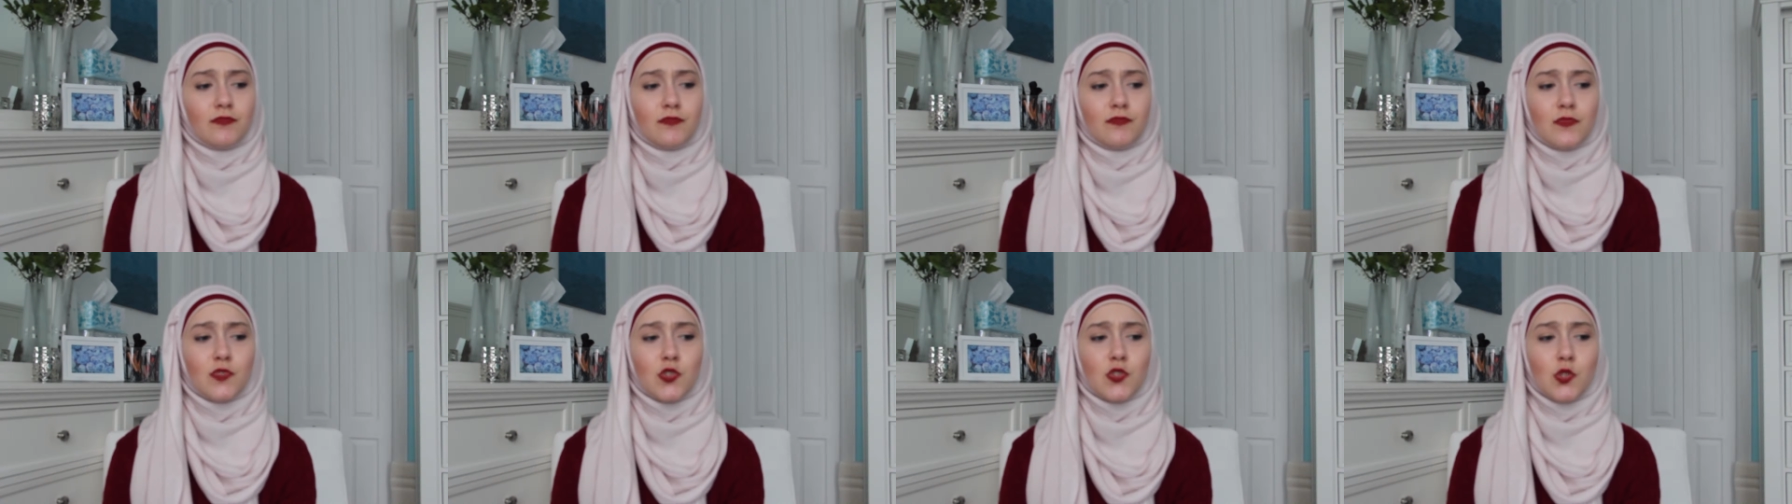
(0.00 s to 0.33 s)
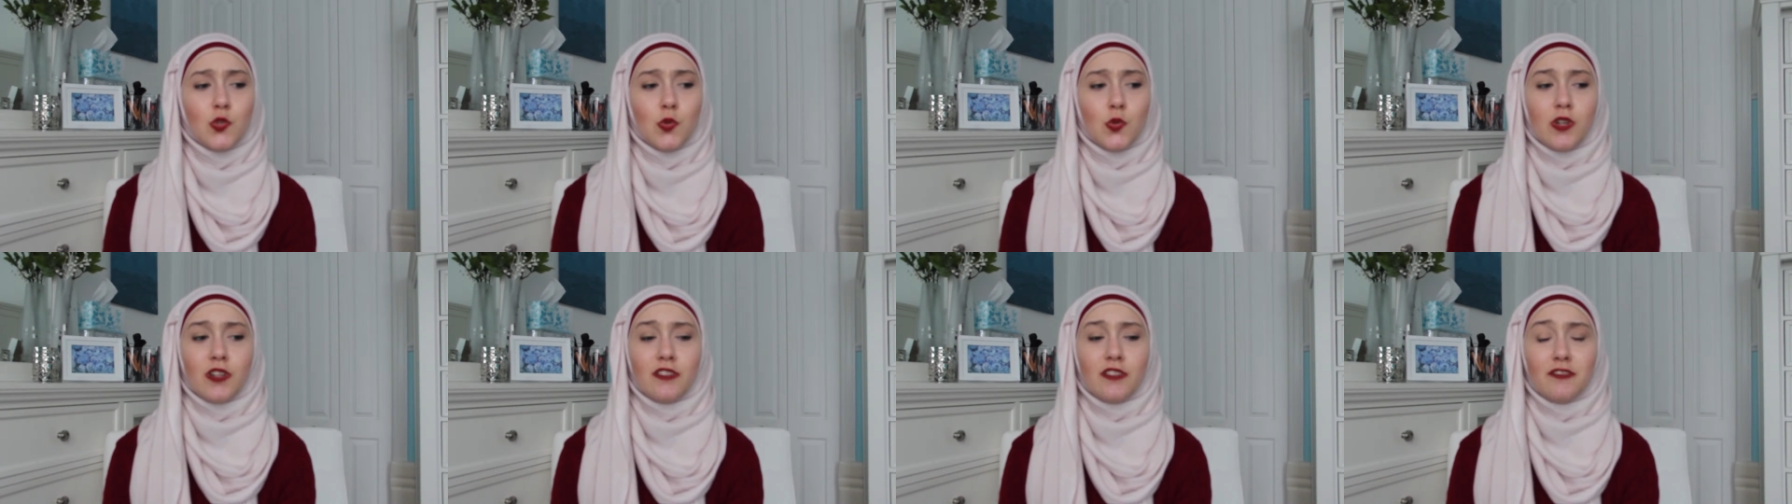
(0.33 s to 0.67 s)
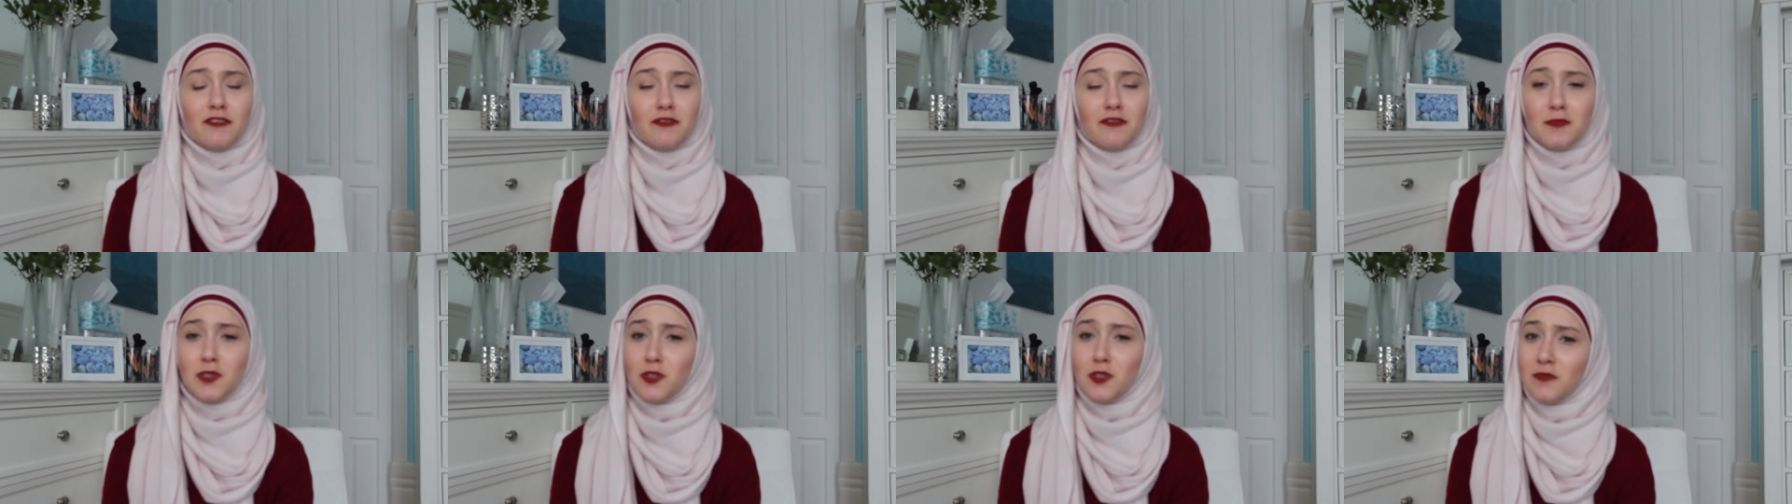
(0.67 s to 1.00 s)
Sort of
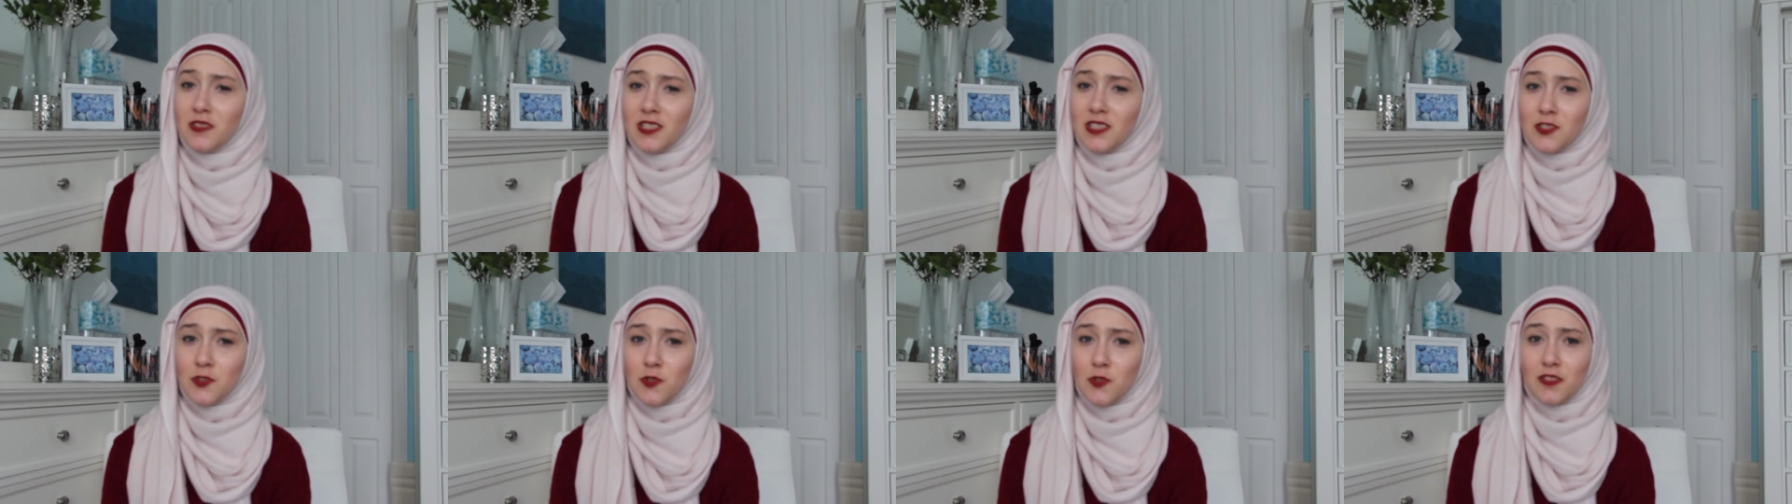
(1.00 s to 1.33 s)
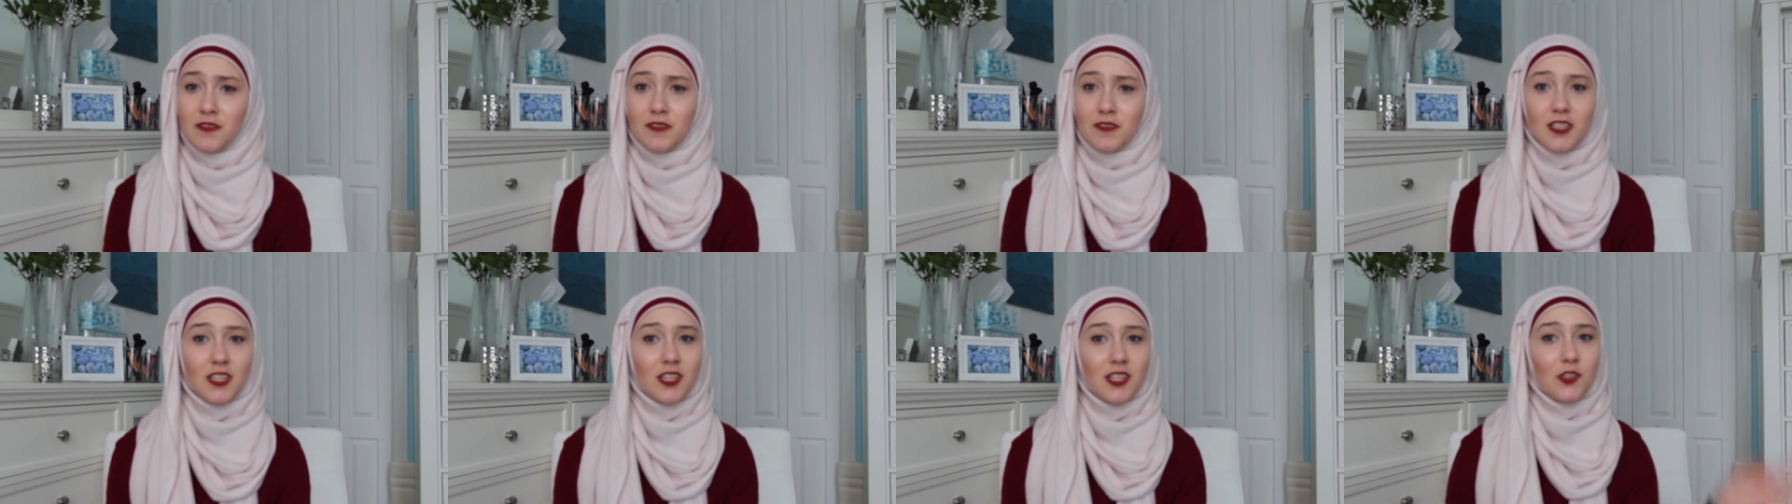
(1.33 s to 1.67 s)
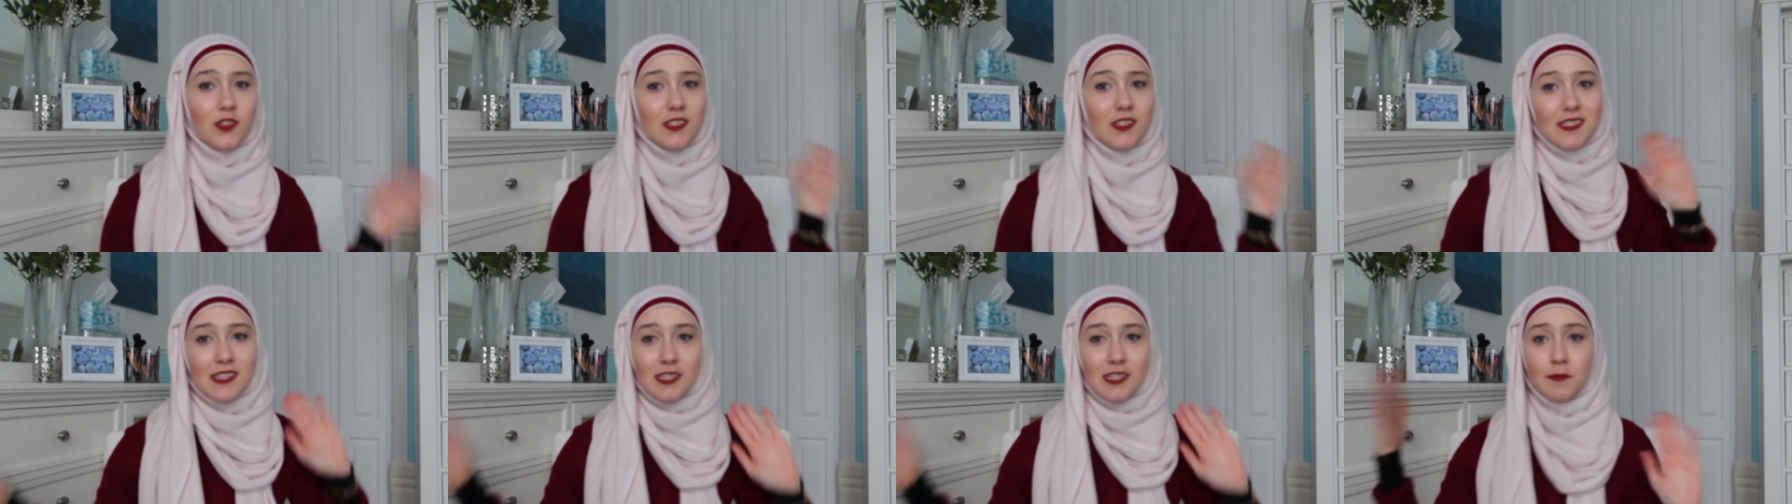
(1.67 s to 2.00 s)
moving, sort of not. You
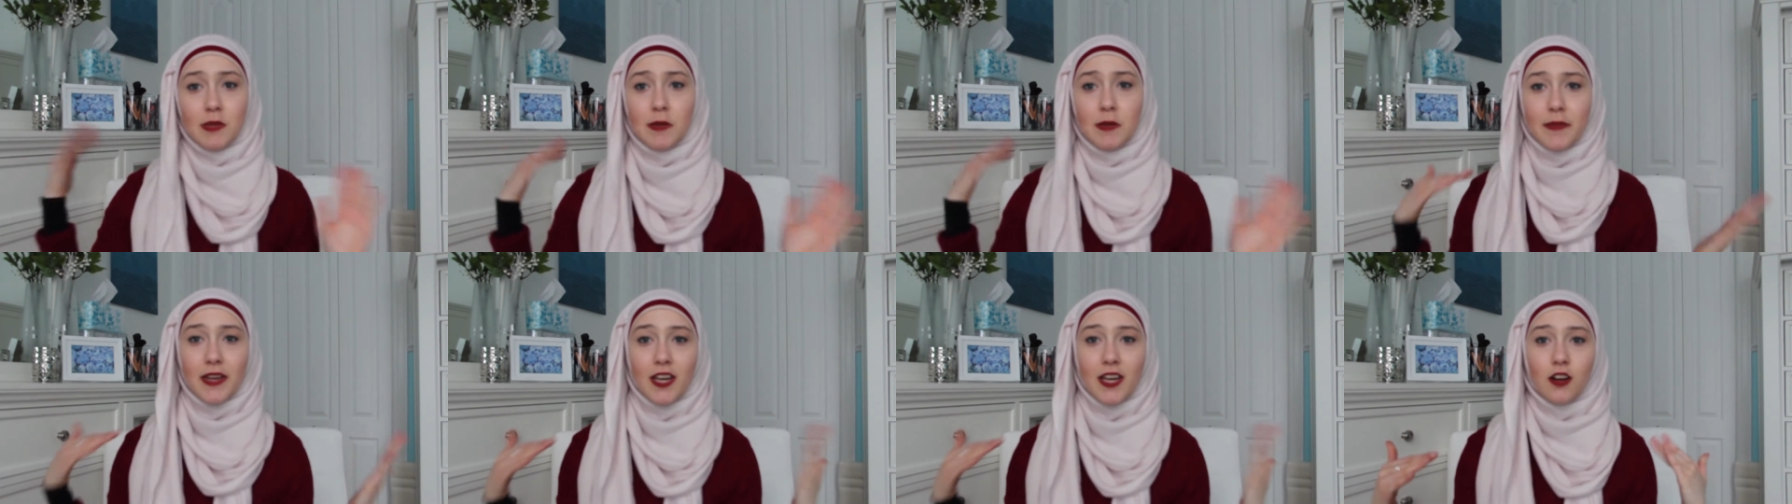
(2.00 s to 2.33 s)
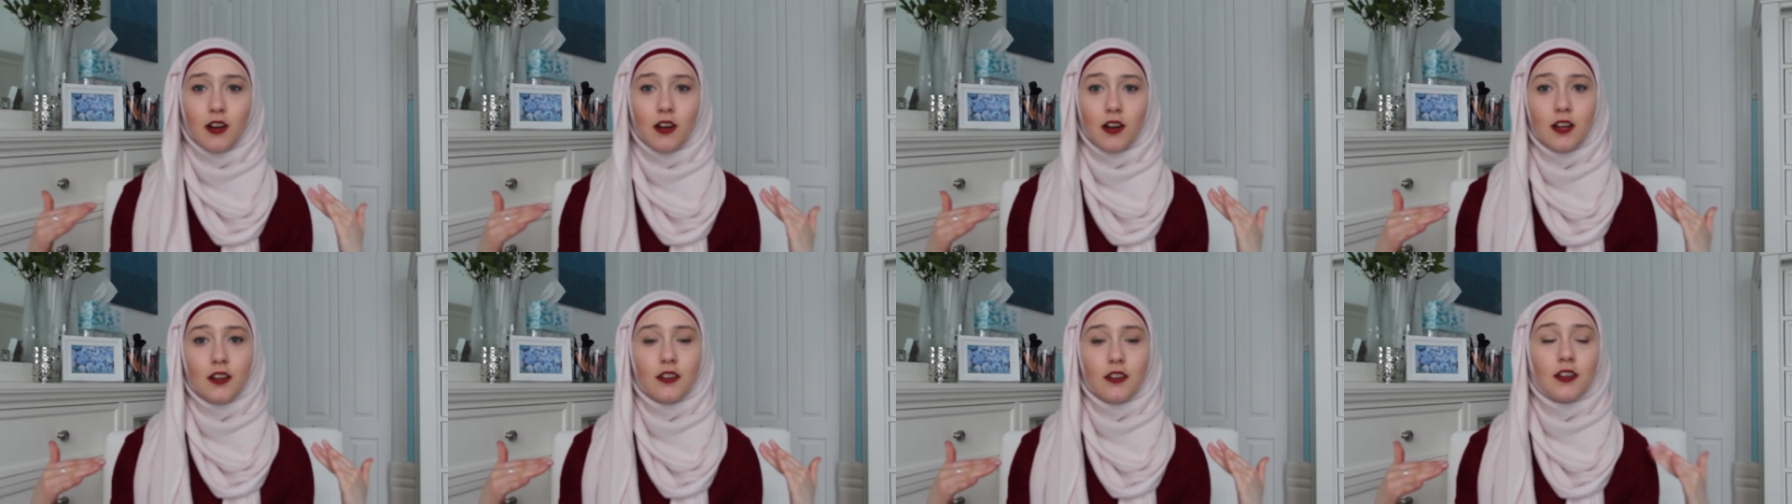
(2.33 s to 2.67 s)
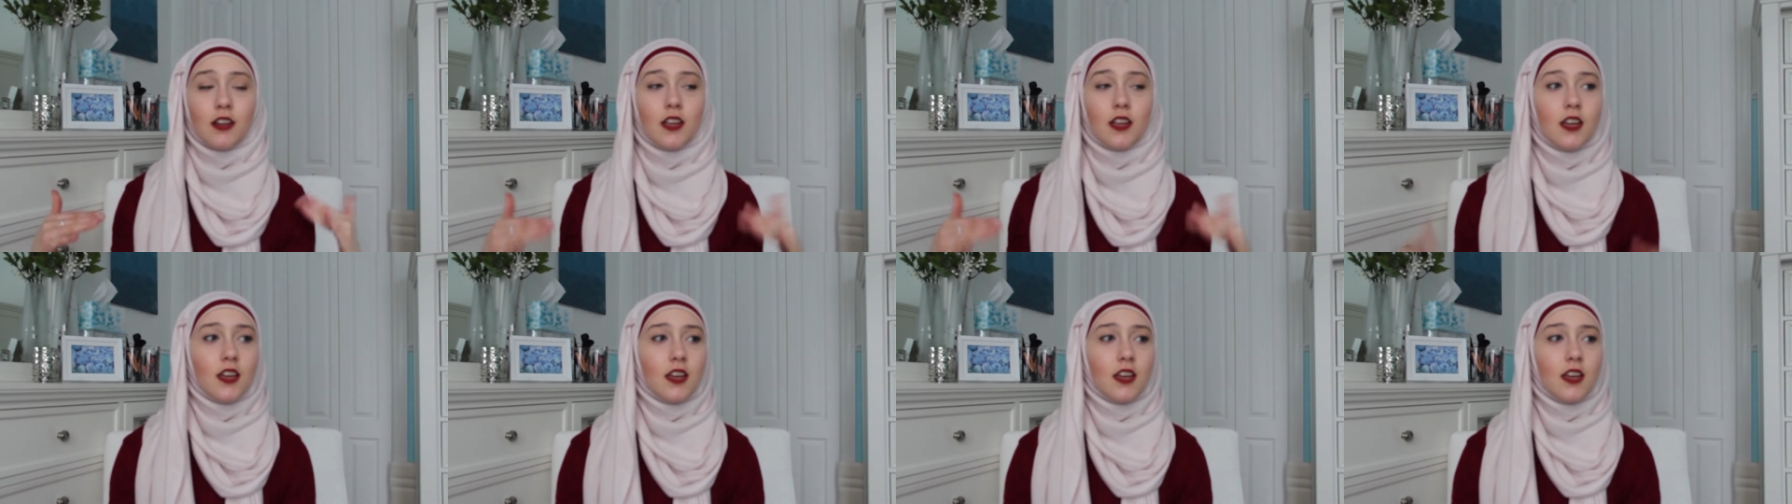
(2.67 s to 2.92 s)
can see my background